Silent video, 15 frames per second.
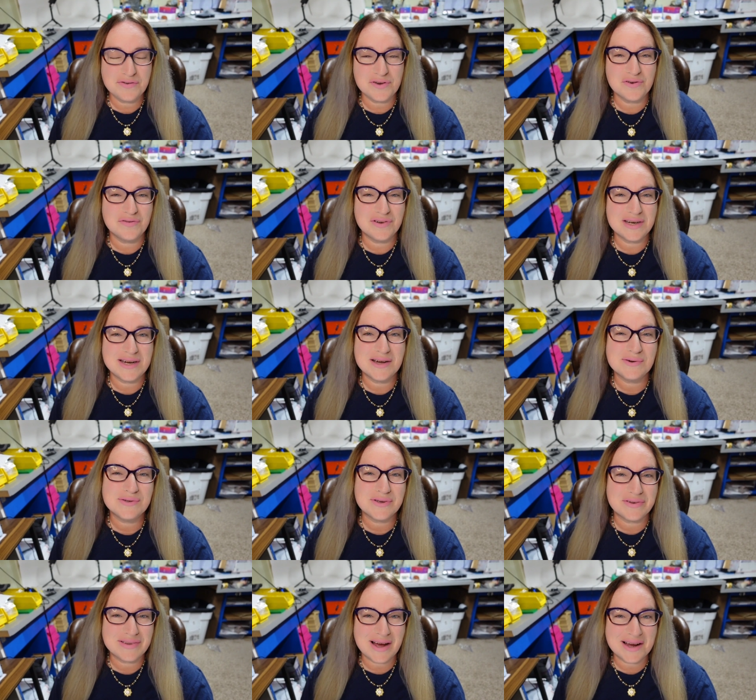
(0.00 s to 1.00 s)
a few
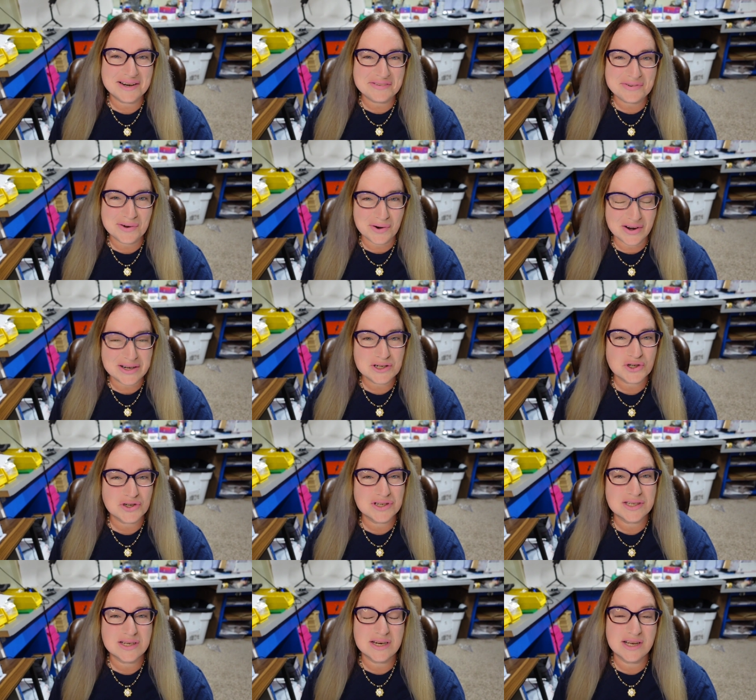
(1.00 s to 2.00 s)
videos on that if you're
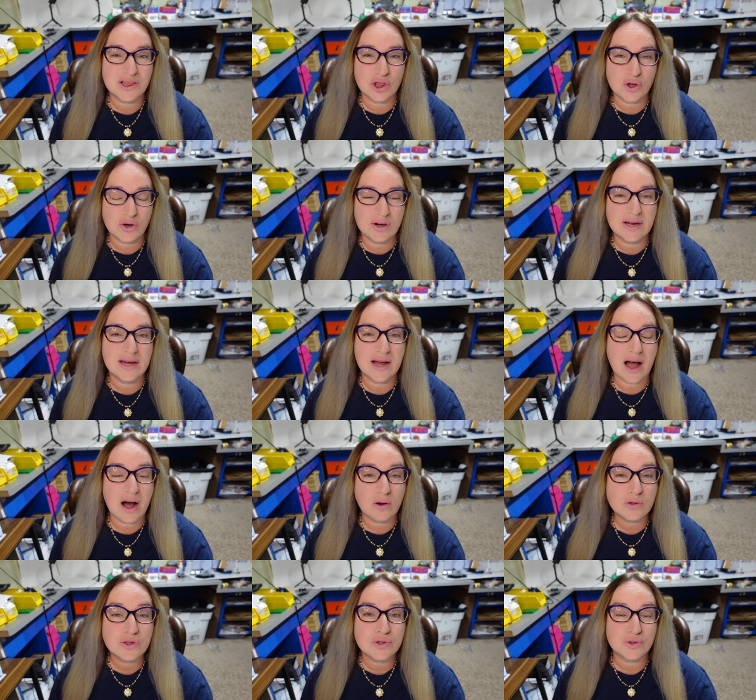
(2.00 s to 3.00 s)
interested in learning
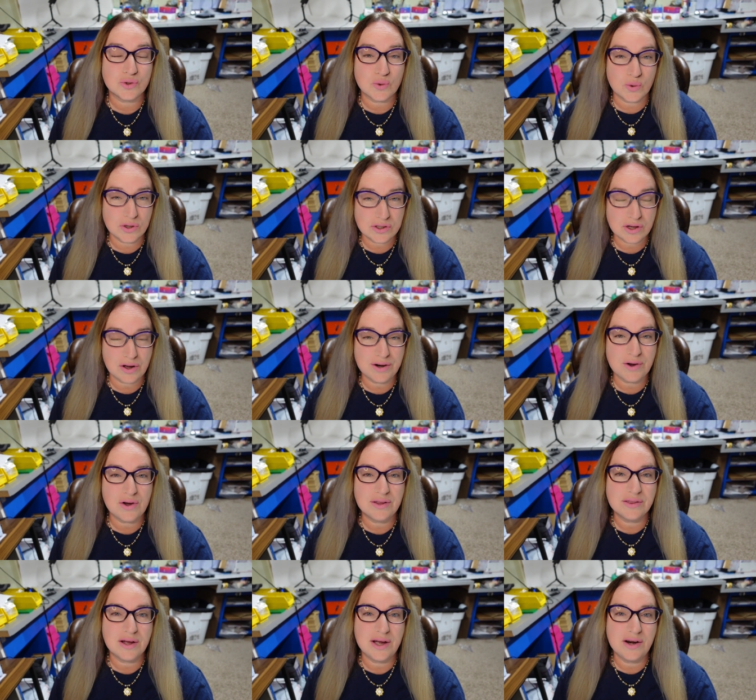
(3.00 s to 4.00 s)
how to source on
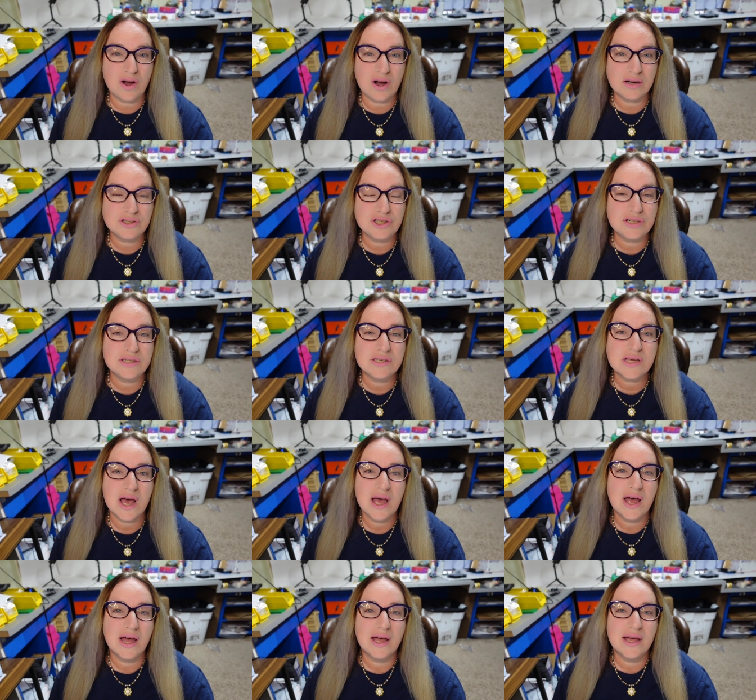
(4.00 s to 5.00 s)
online auctions.
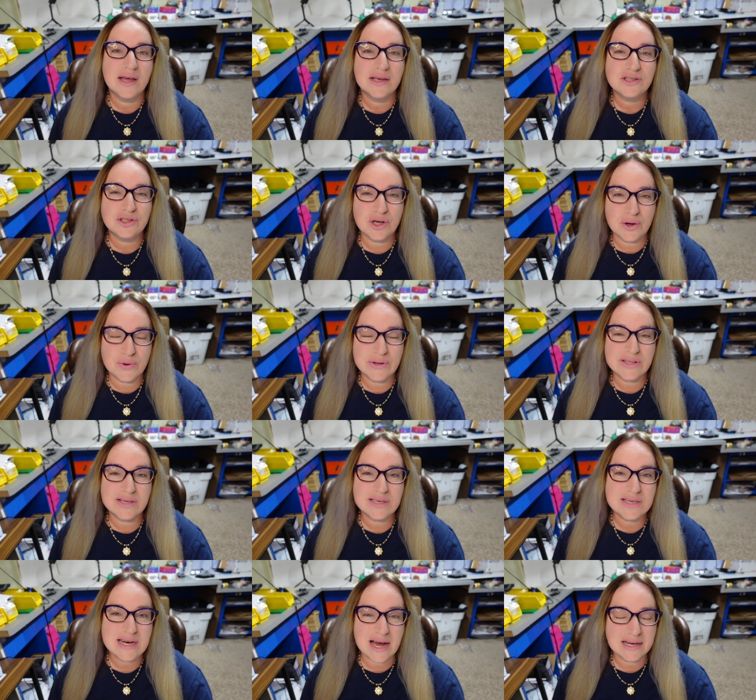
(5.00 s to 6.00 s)
So
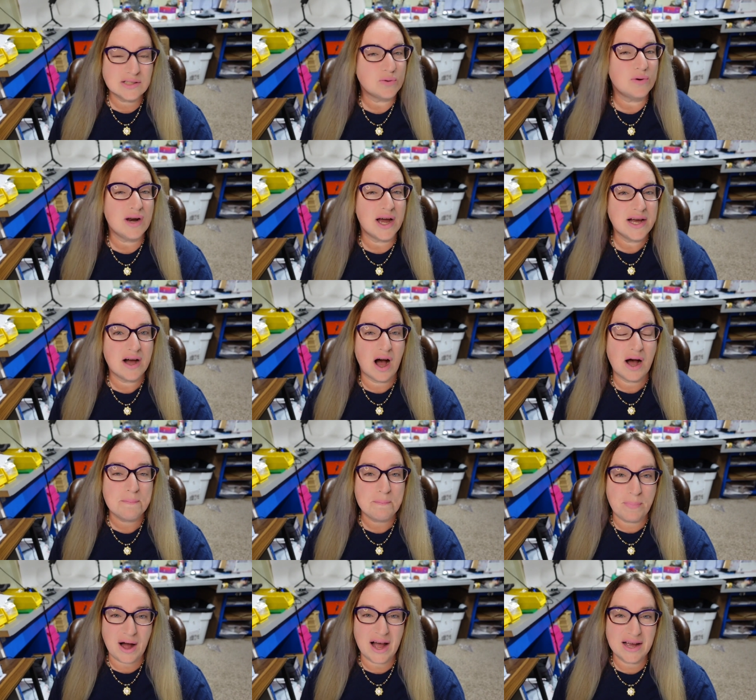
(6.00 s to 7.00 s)
this next one I
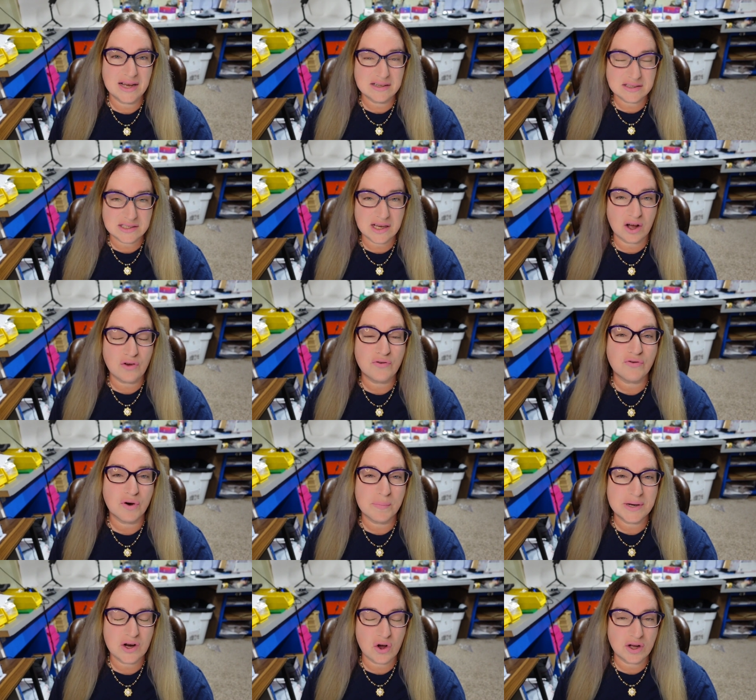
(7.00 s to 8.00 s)
got by itself
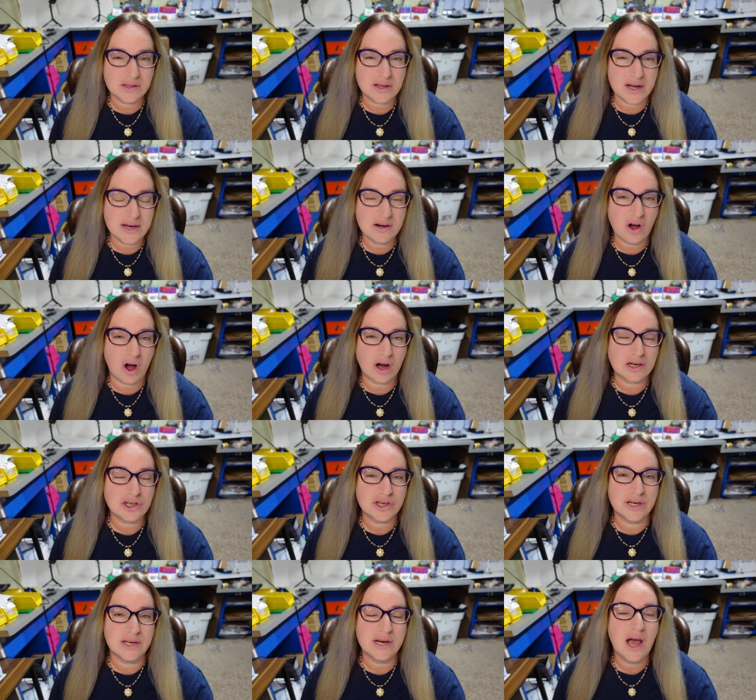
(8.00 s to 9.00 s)
from an online
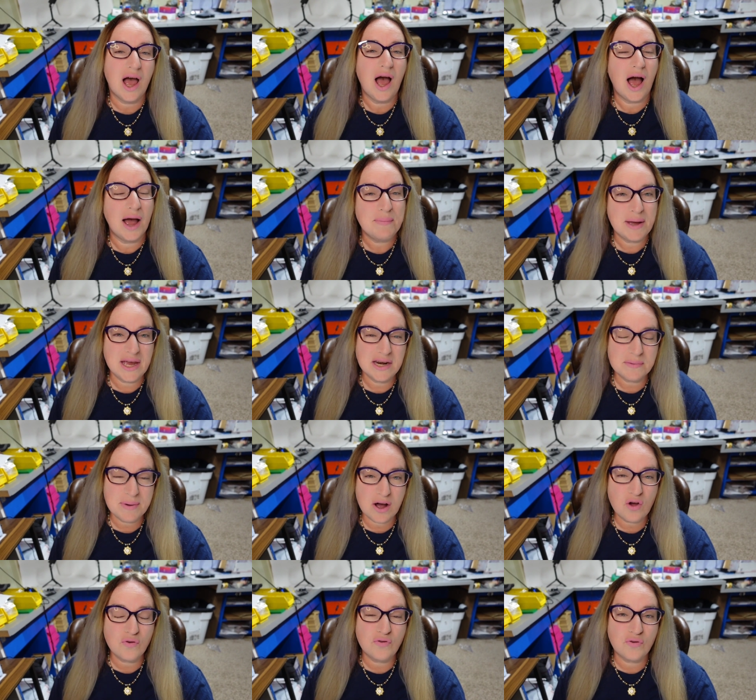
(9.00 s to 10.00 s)
auction. I paid
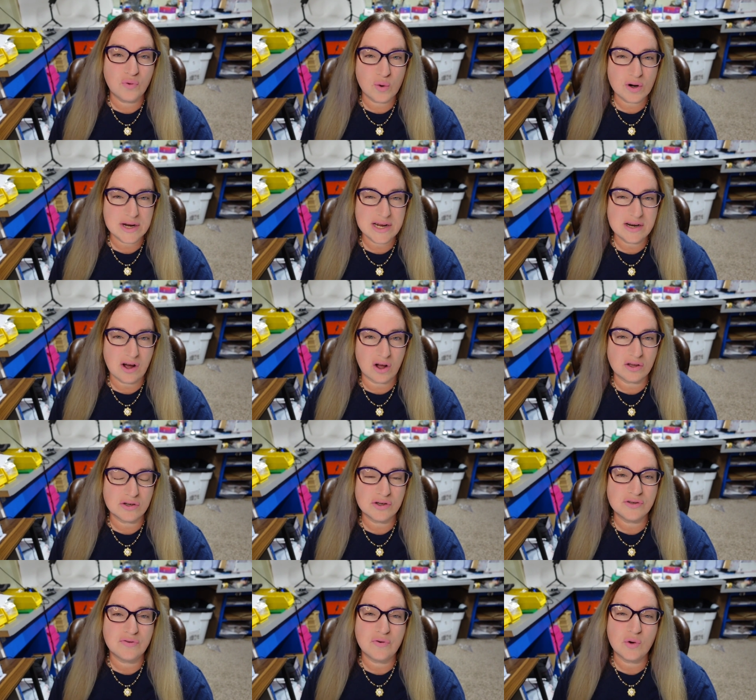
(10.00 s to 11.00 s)
about
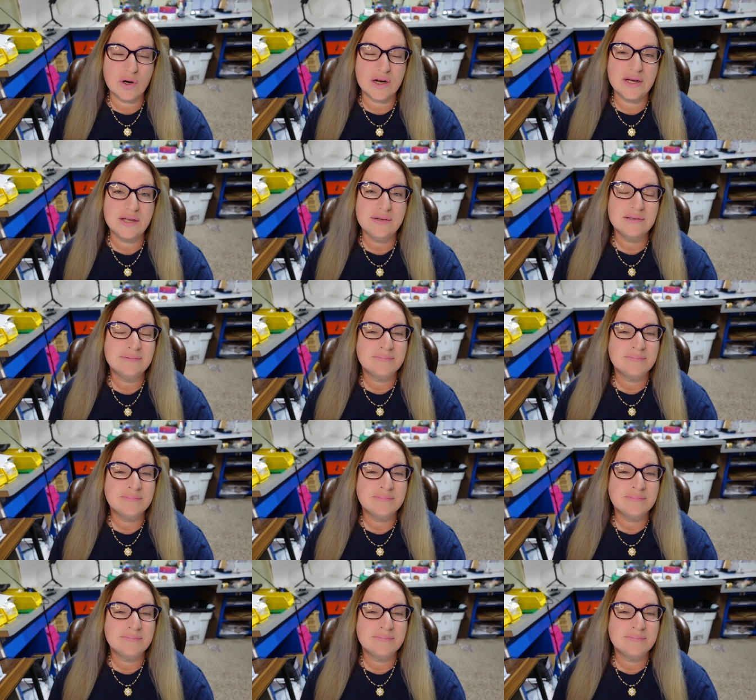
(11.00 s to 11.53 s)
$40 for it.